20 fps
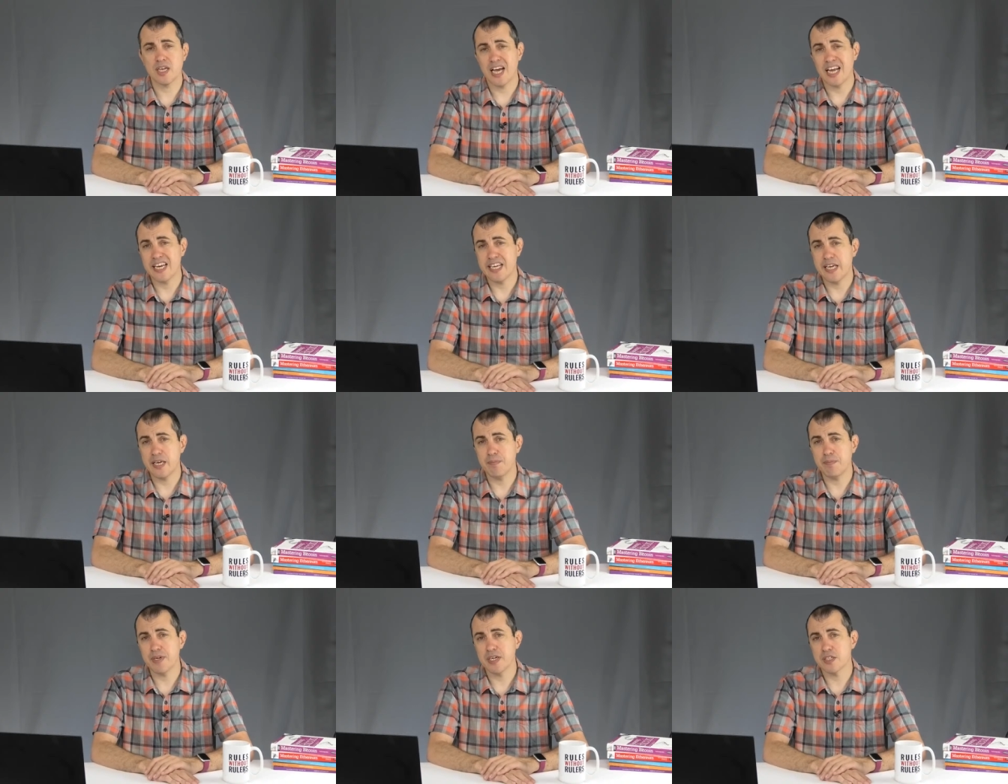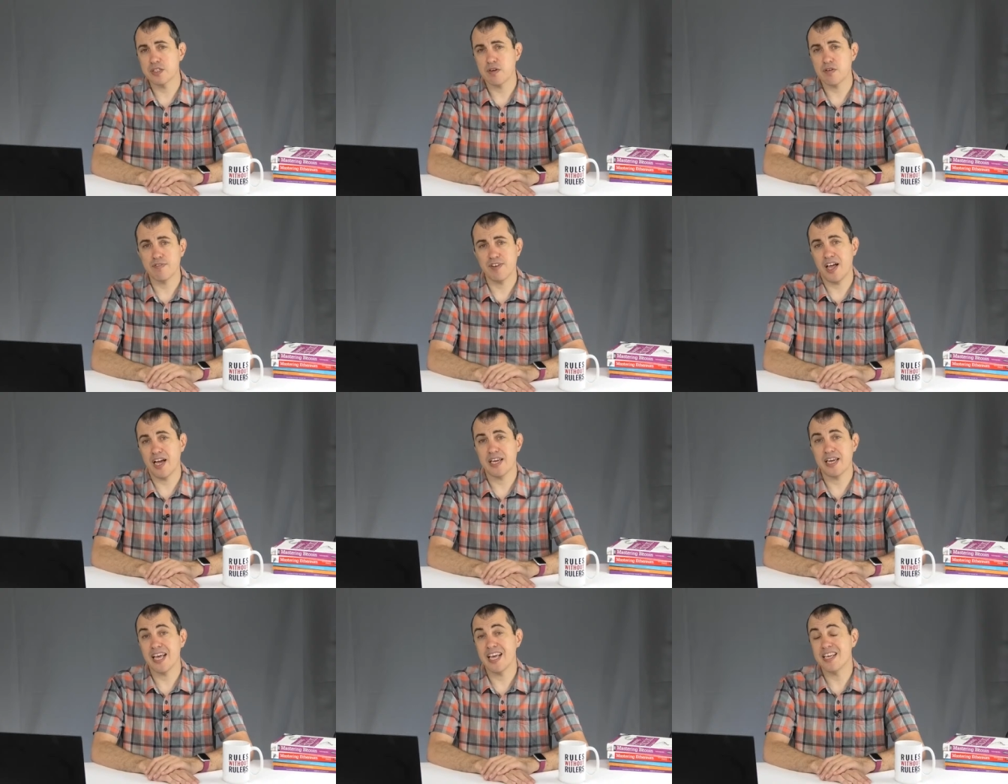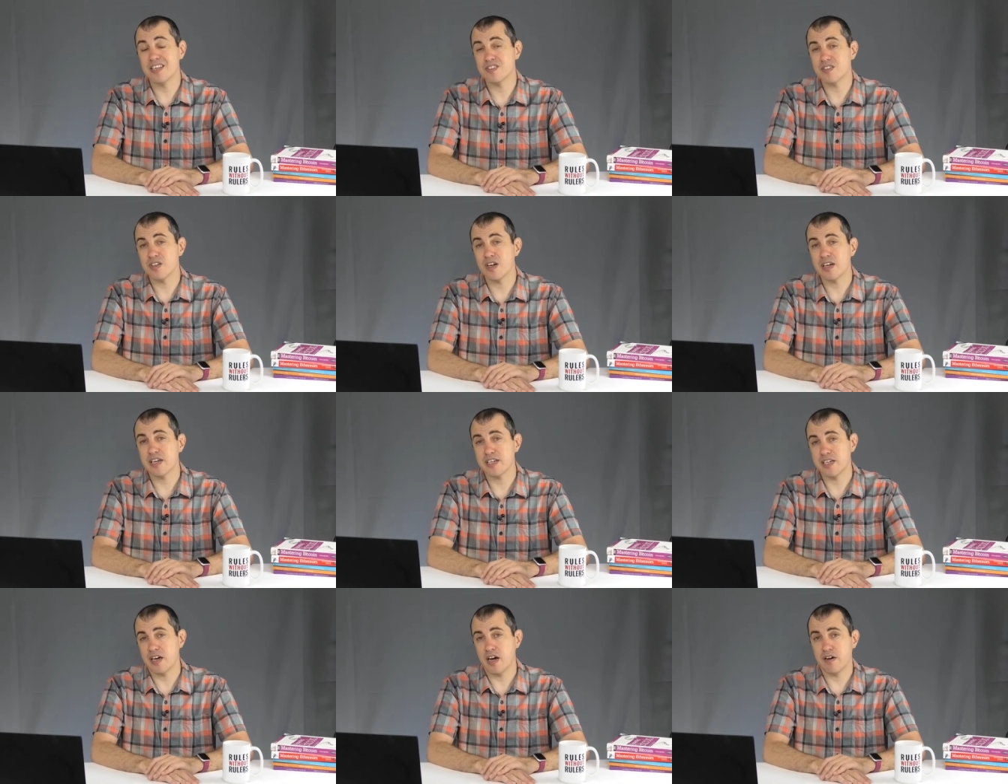and keeping it offline is not
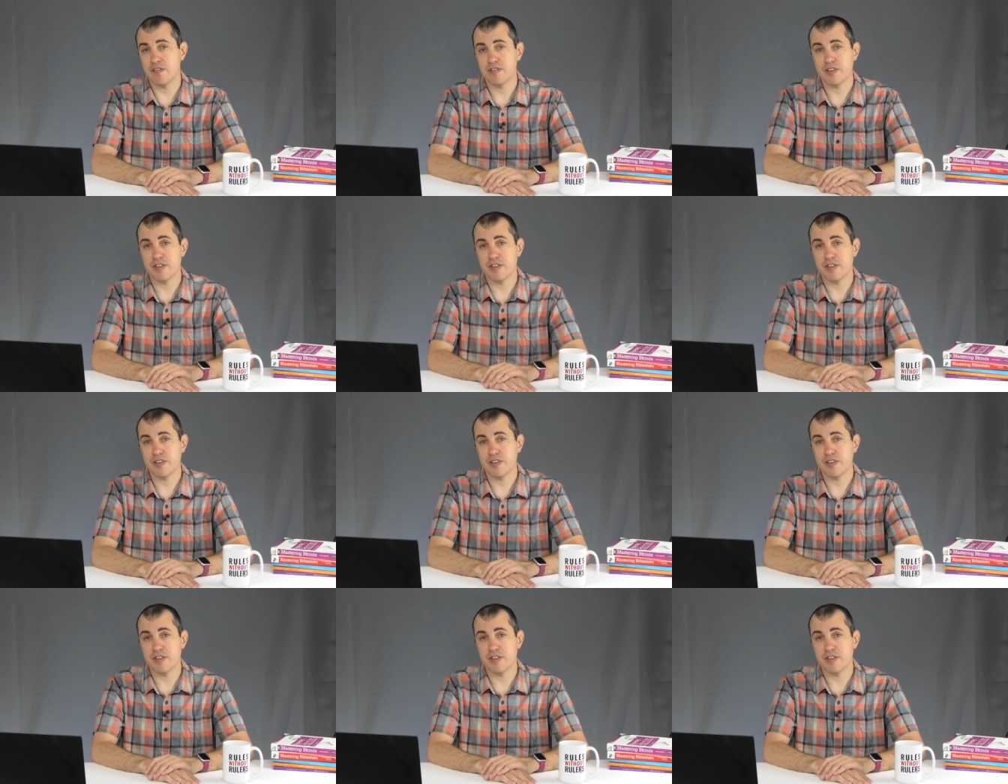enough.